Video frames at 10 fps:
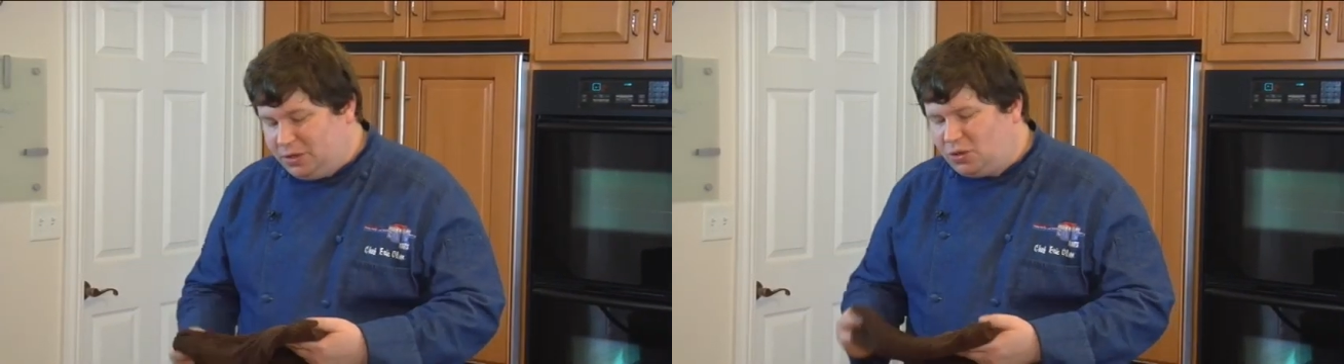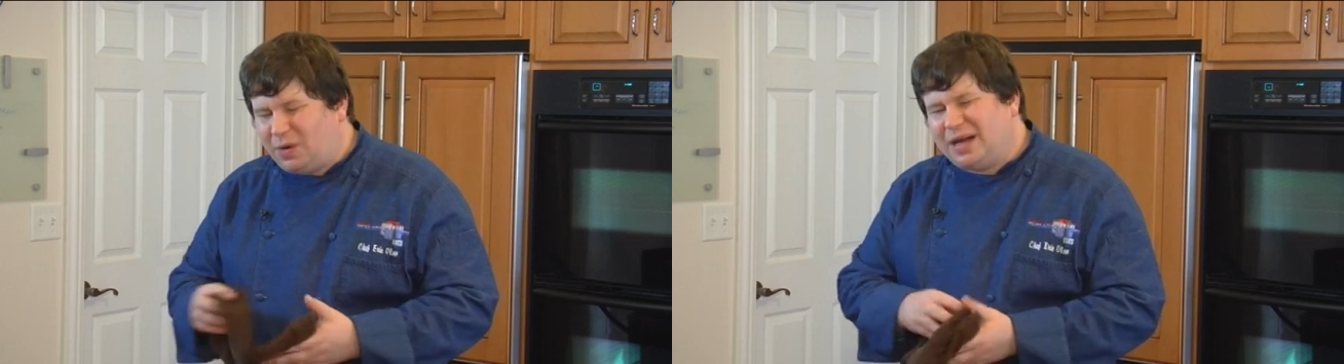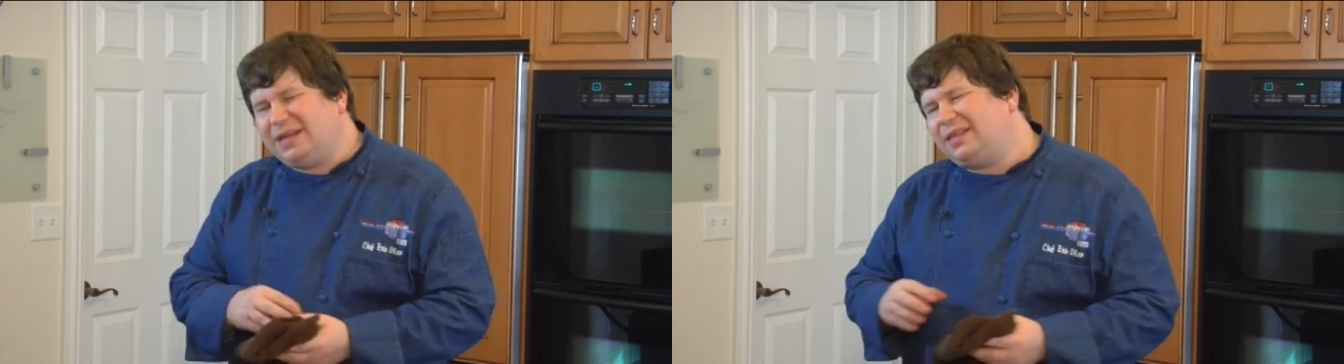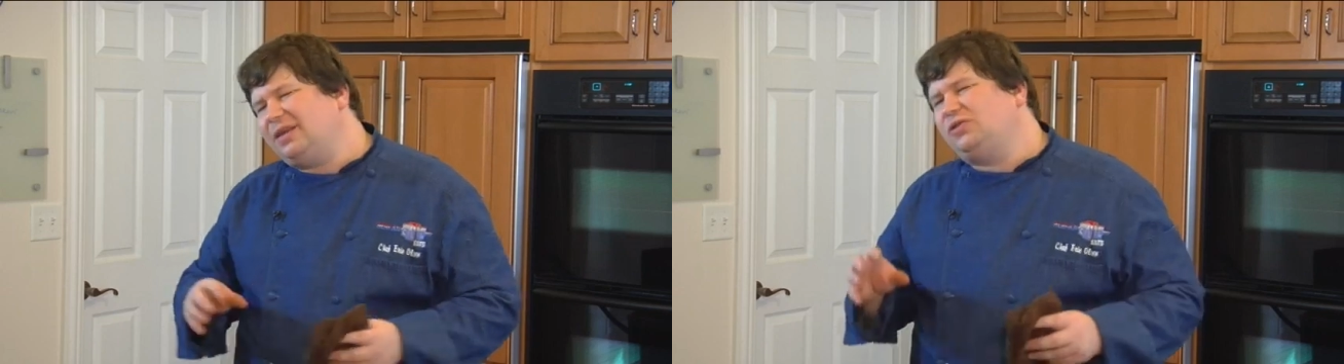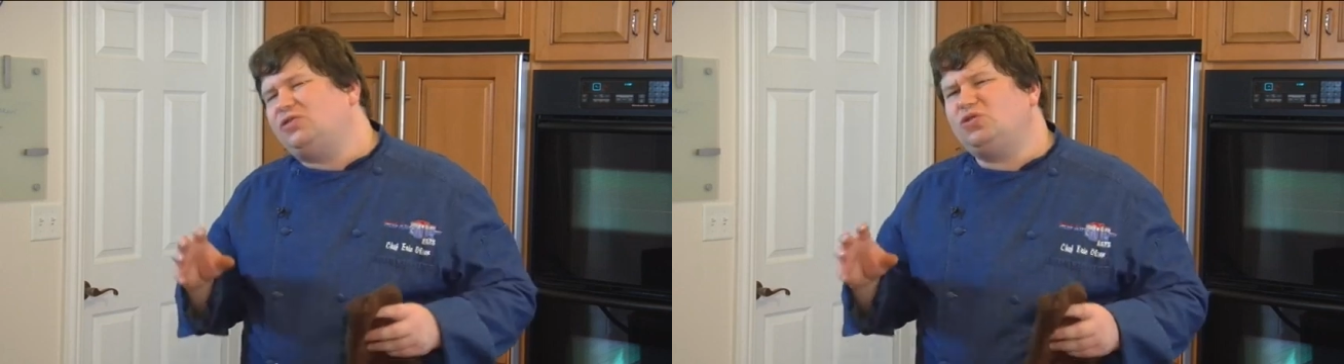You don't want
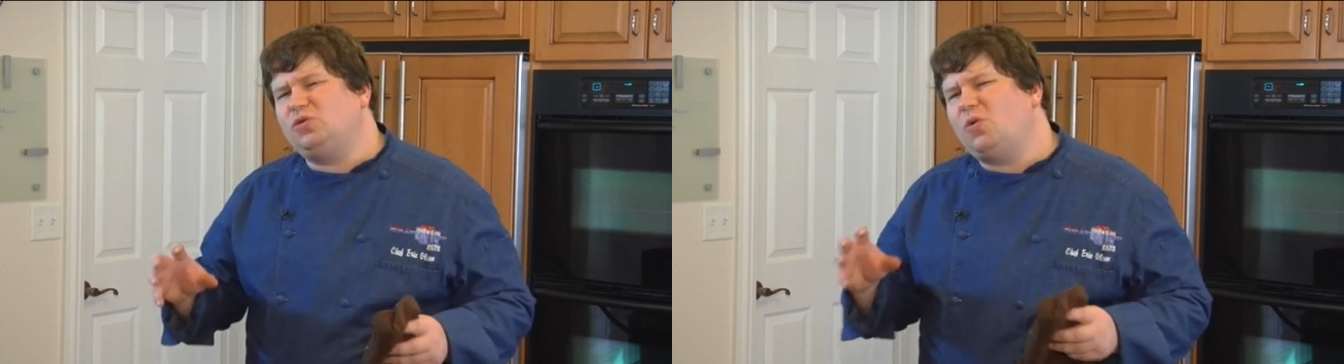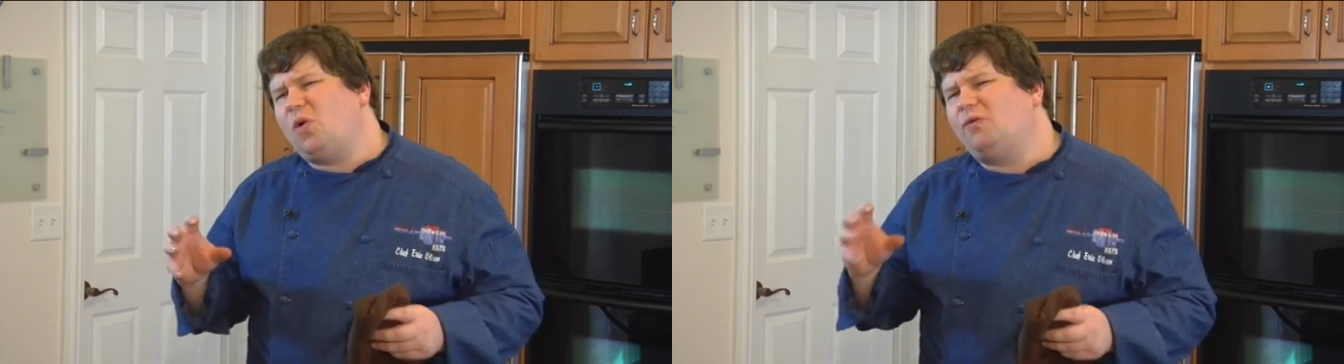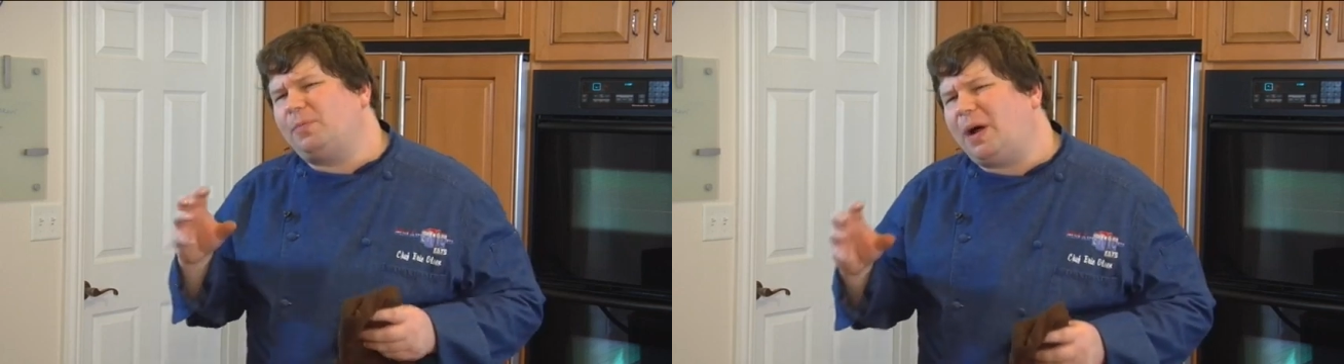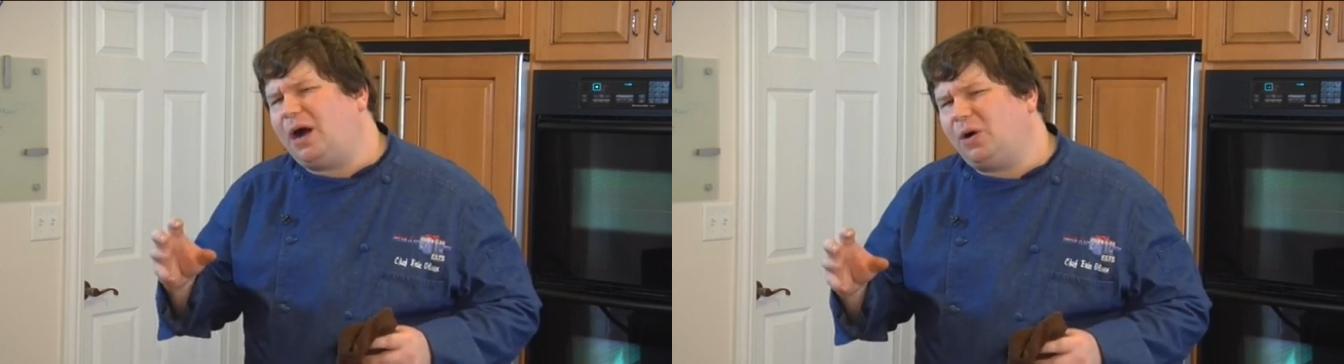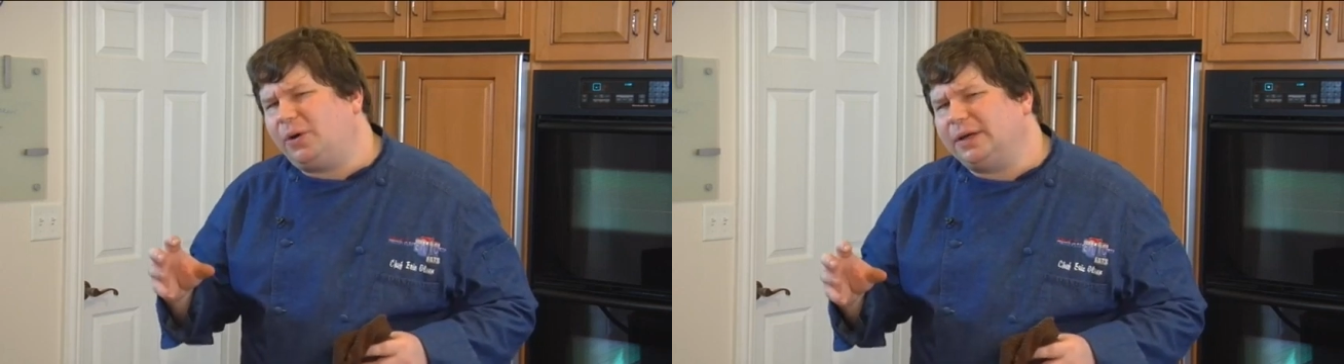anything too
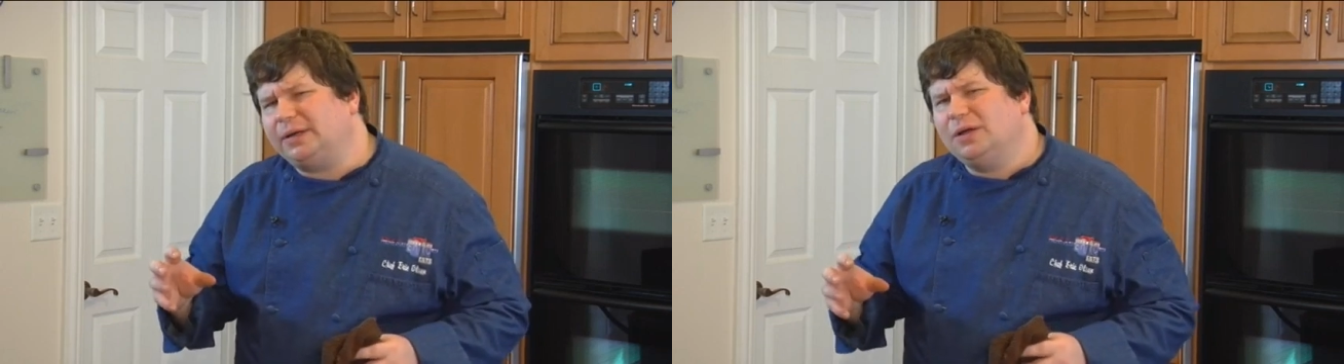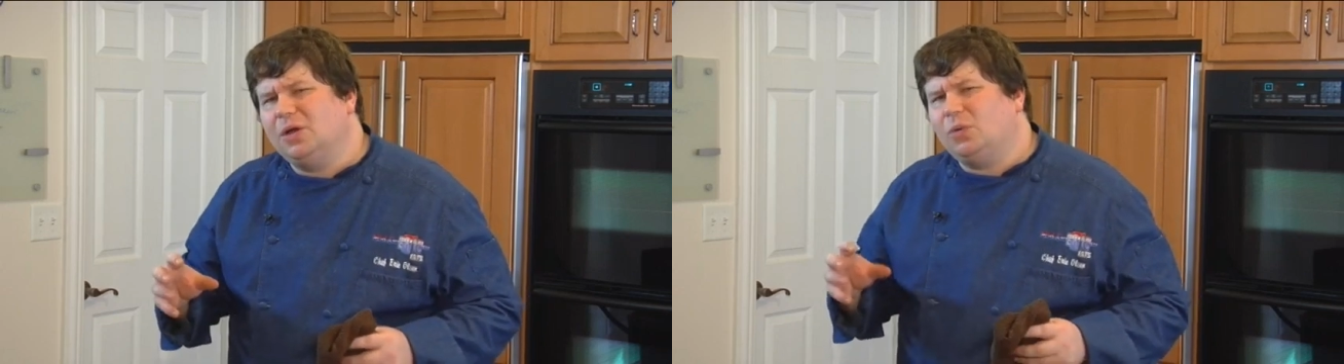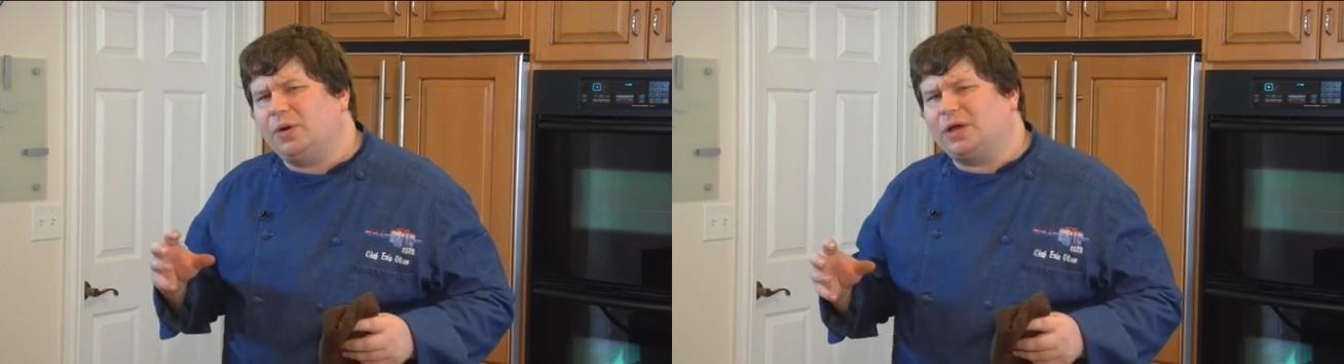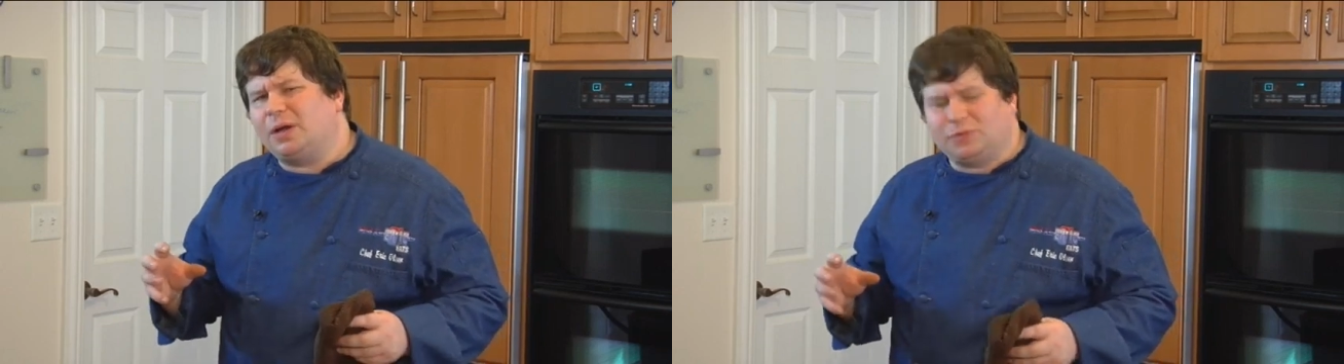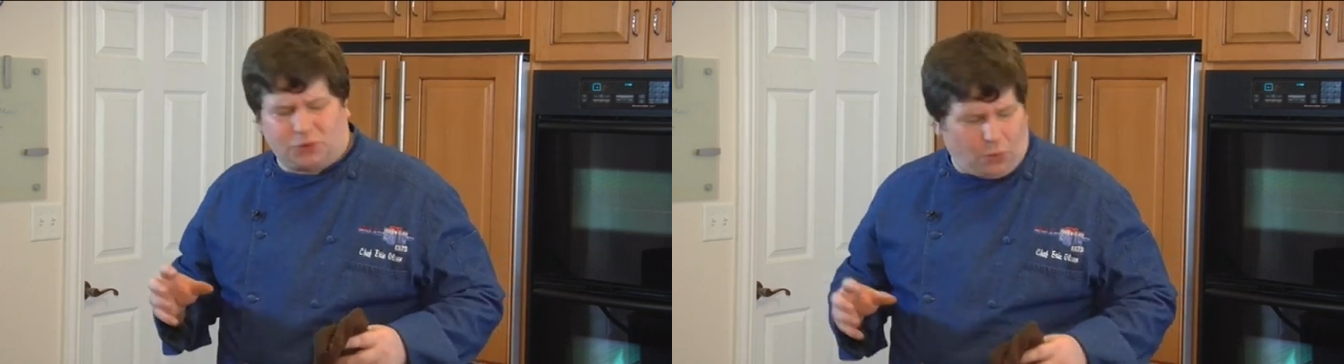overpowering when it
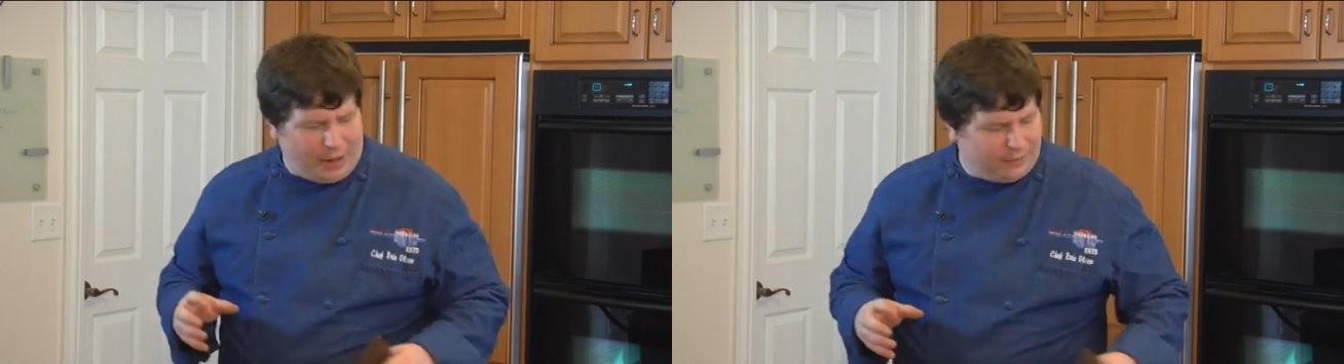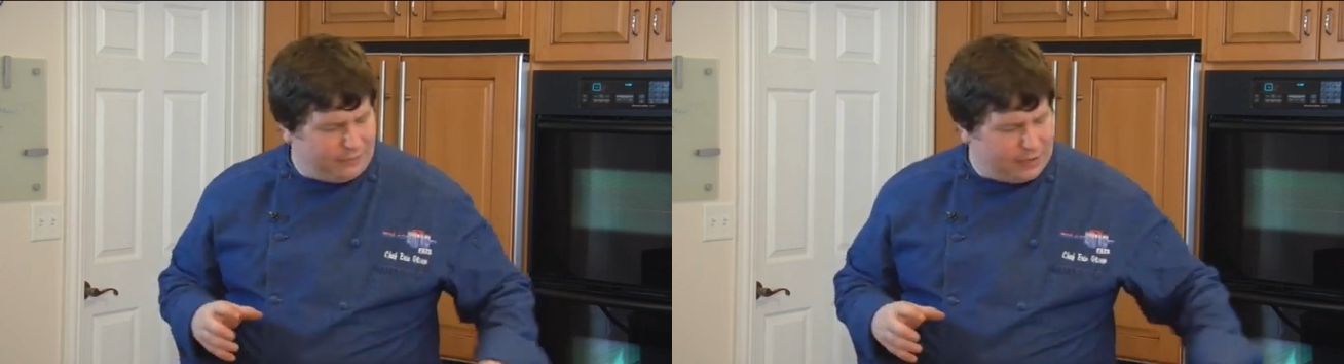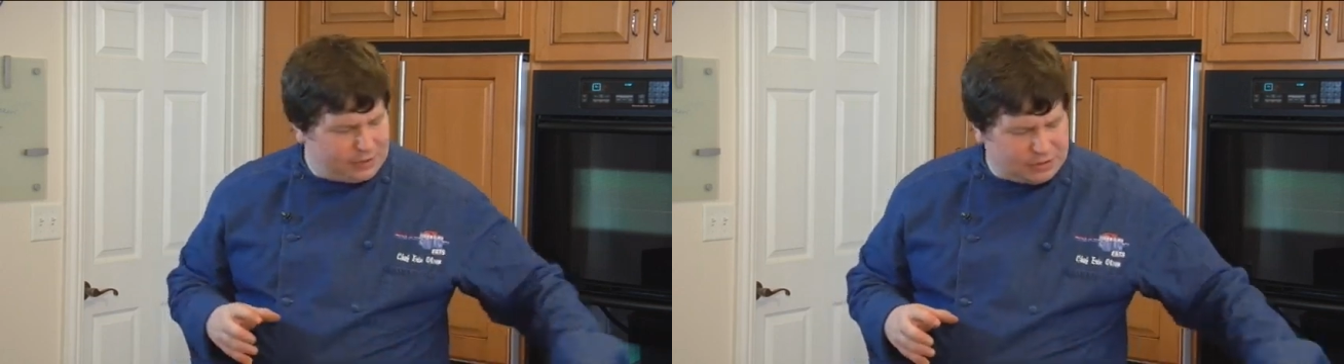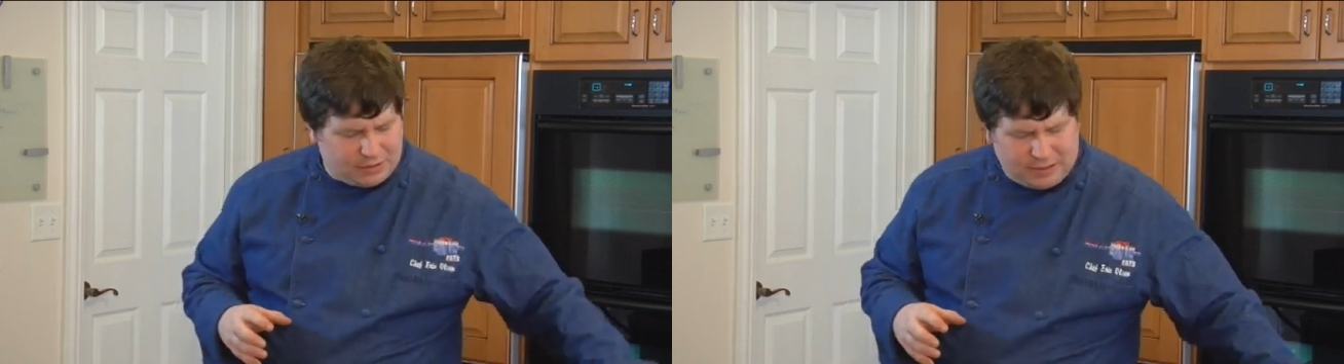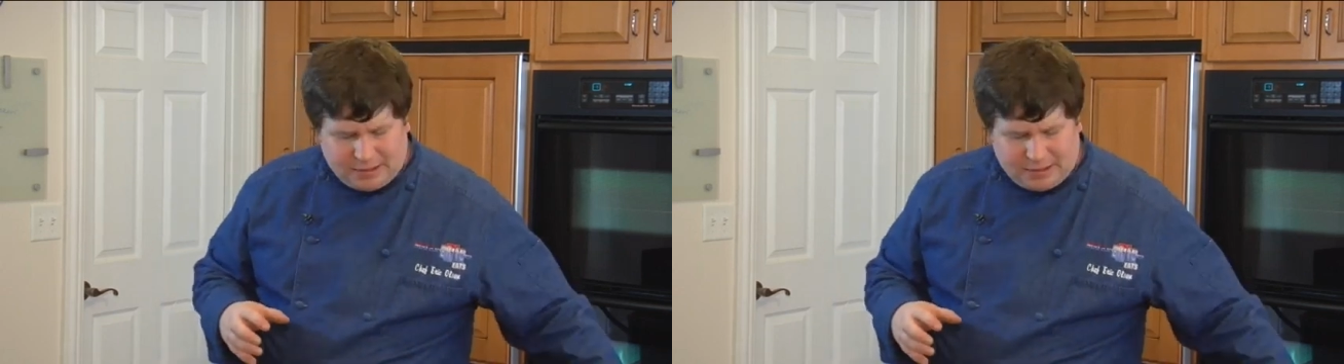comes to whitefish.